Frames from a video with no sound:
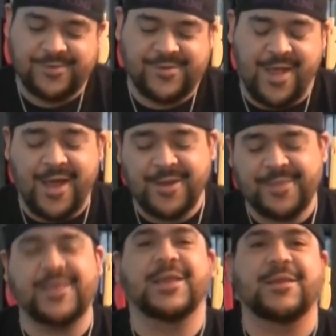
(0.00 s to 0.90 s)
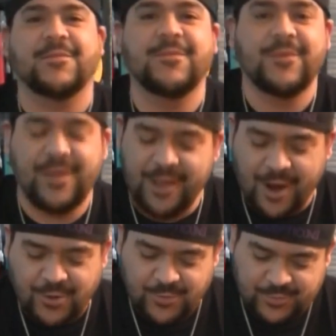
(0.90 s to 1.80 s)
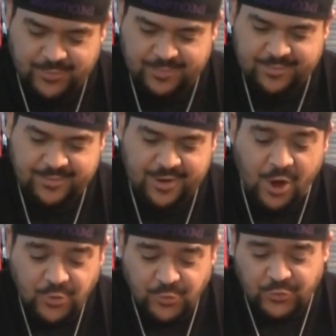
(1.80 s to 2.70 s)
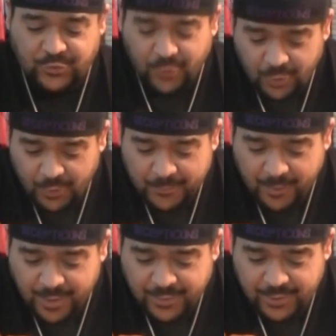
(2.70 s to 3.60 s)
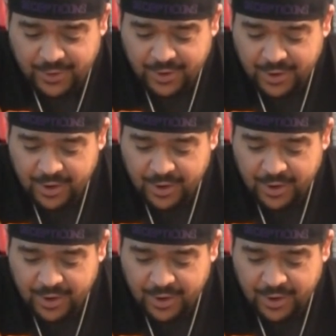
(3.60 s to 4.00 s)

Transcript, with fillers: Jonathan, are you are you sure, brother?